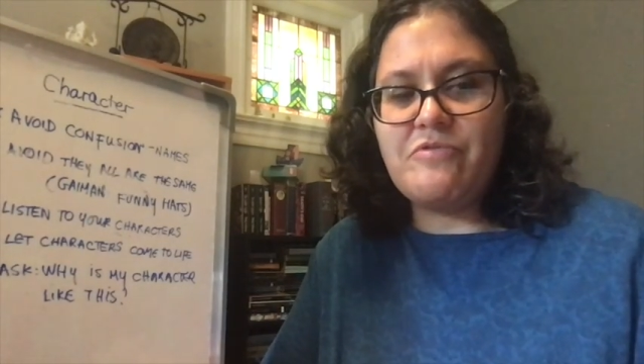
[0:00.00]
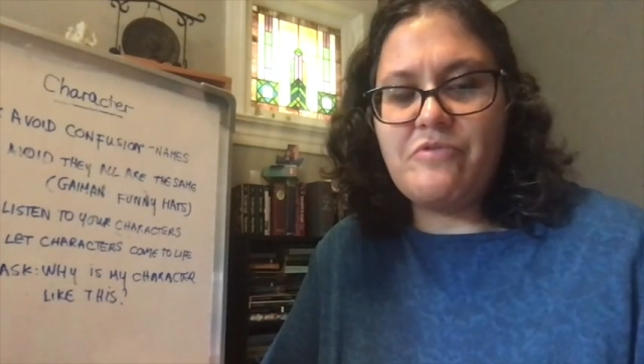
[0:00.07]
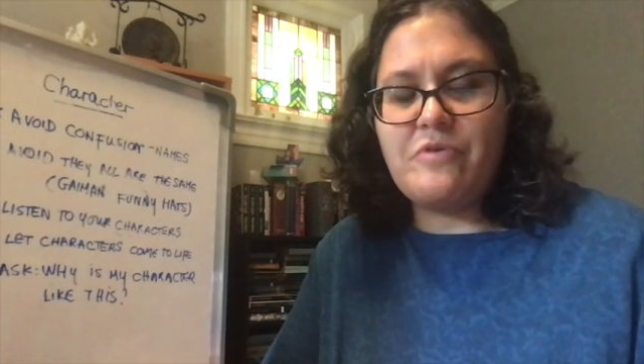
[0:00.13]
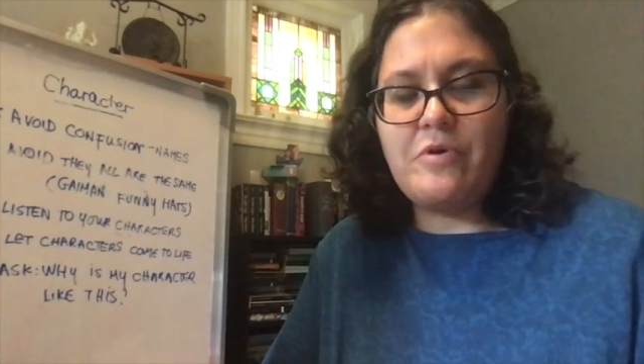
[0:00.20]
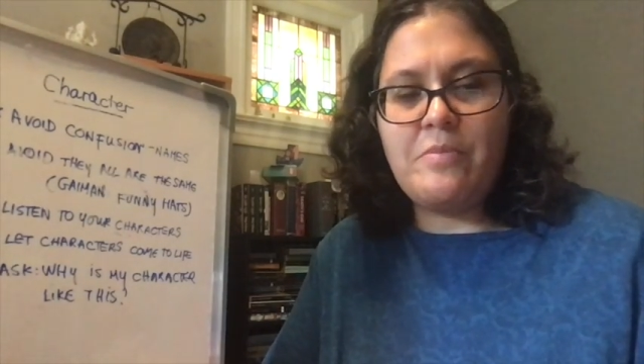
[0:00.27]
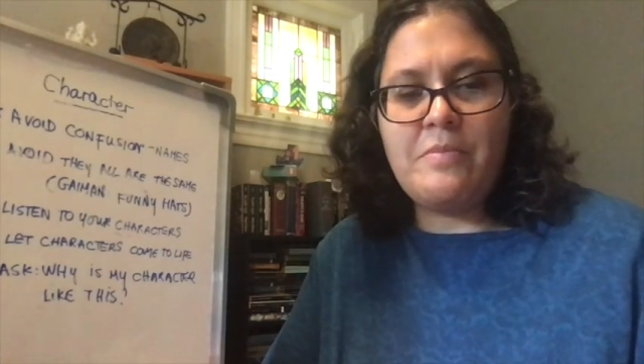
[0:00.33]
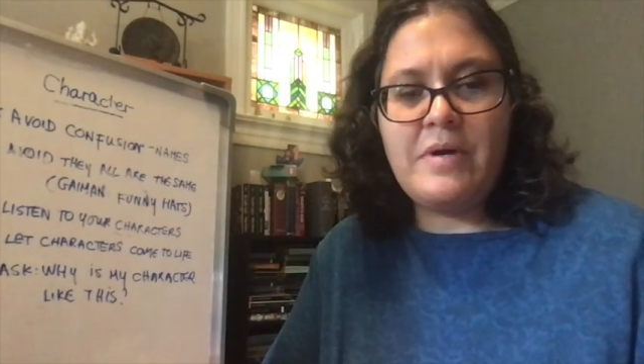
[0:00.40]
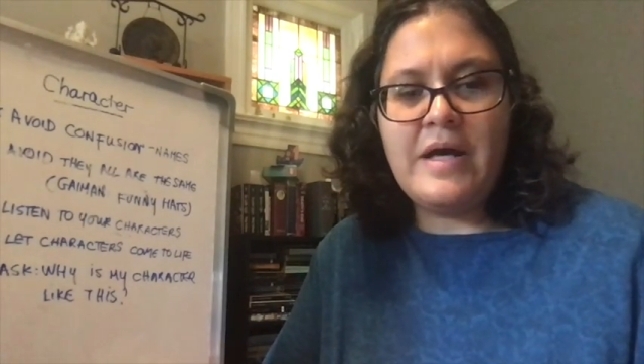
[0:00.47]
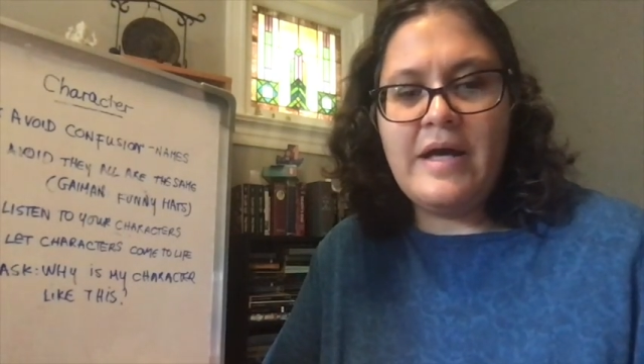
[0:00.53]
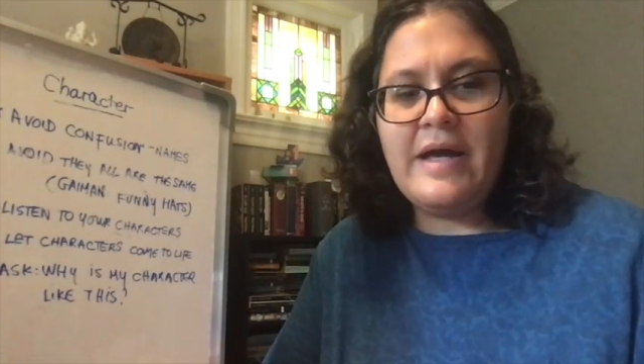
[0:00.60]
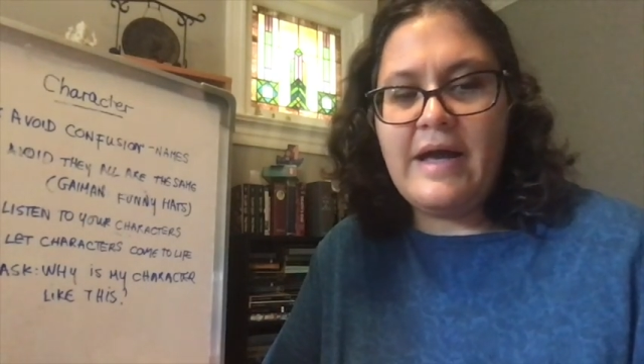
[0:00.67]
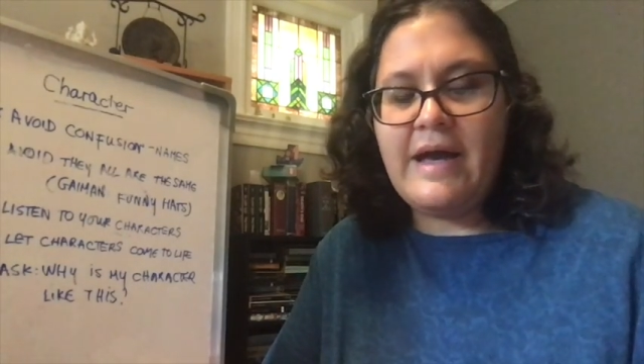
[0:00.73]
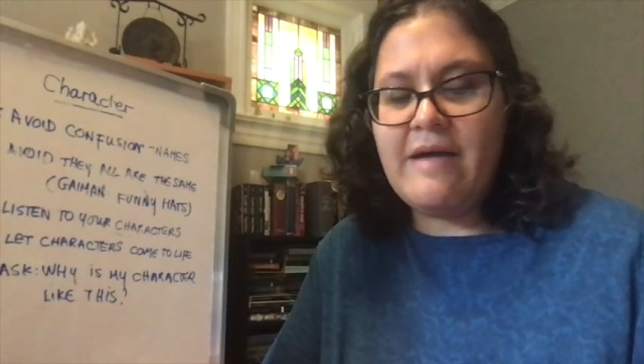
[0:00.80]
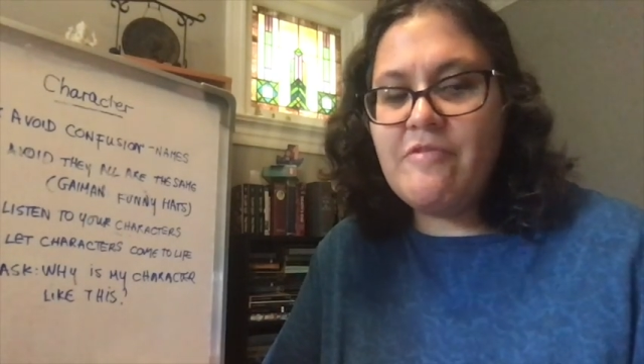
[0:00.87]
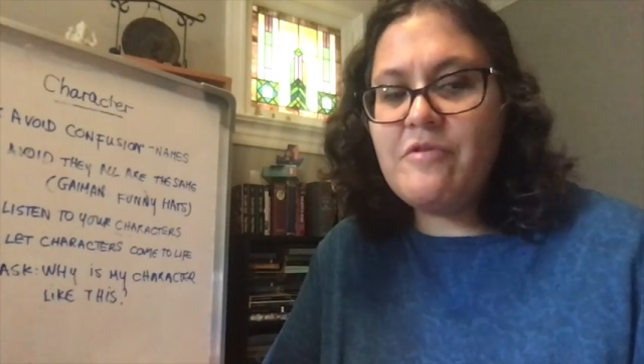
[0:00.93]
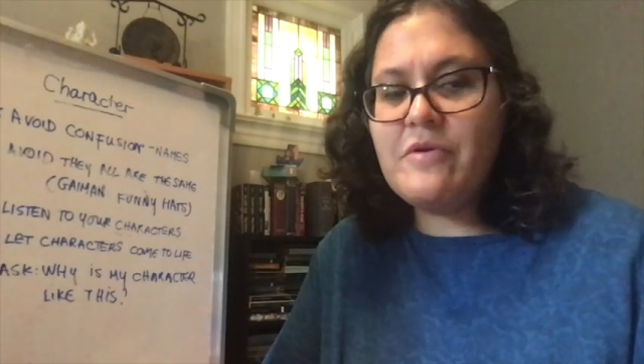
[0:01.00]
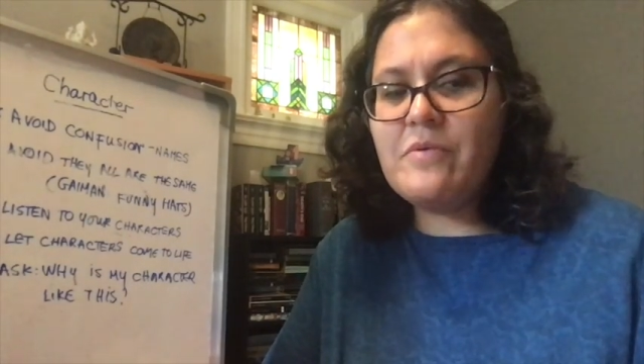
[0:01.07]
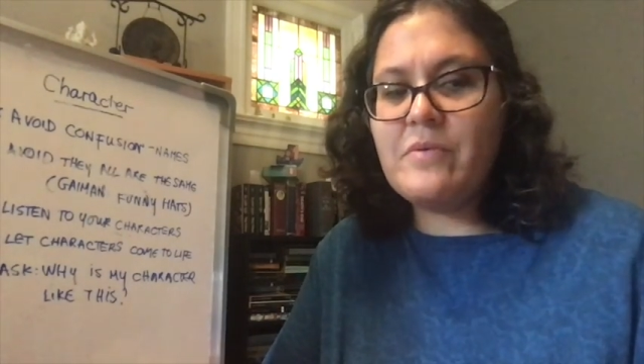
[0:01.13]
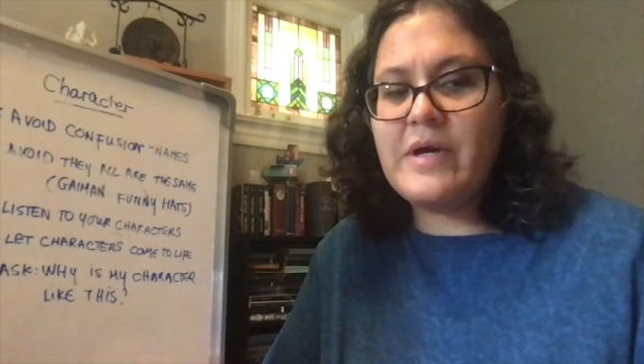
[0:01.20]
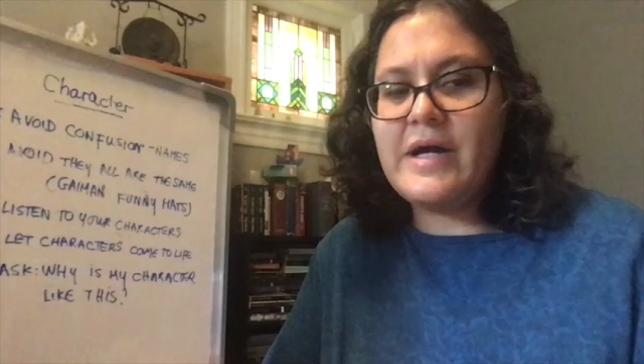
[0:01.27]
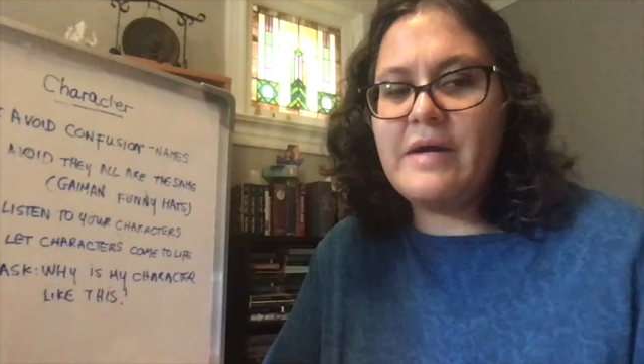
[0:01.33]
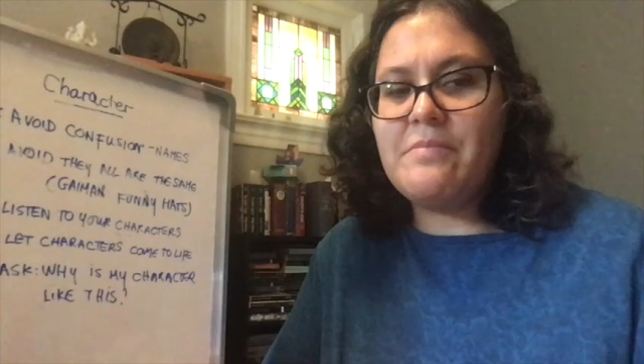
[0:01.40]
from everywhere,